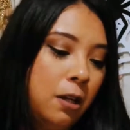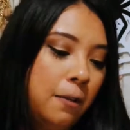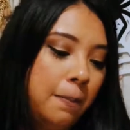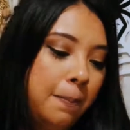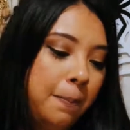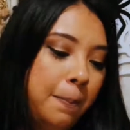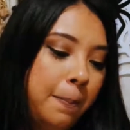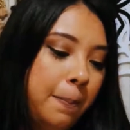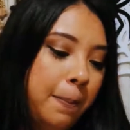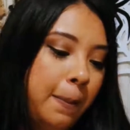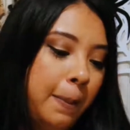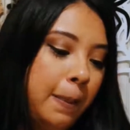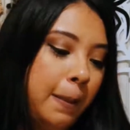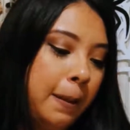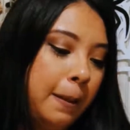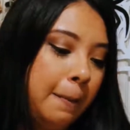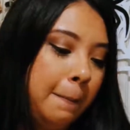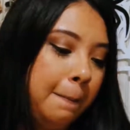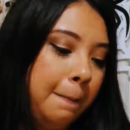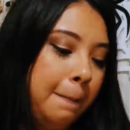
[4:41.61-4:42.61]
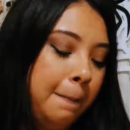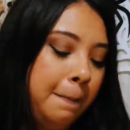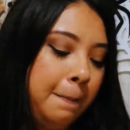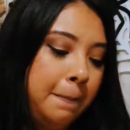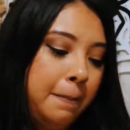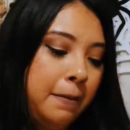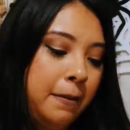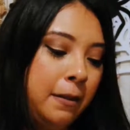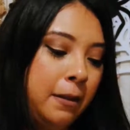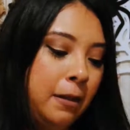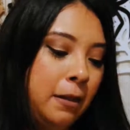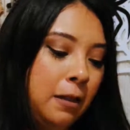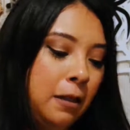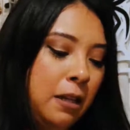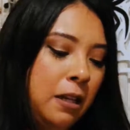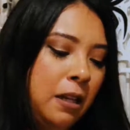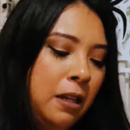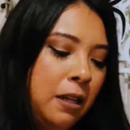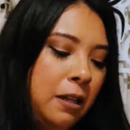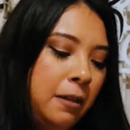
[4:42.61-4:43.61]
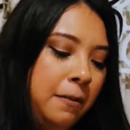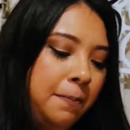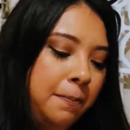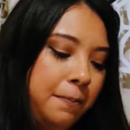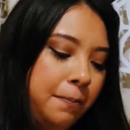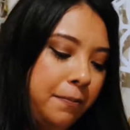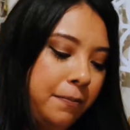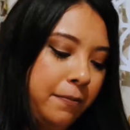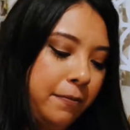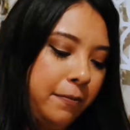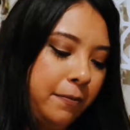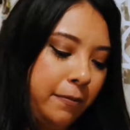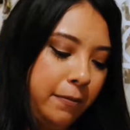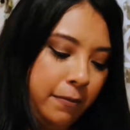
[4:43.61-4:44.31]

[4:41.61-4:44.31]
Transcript: [no speech]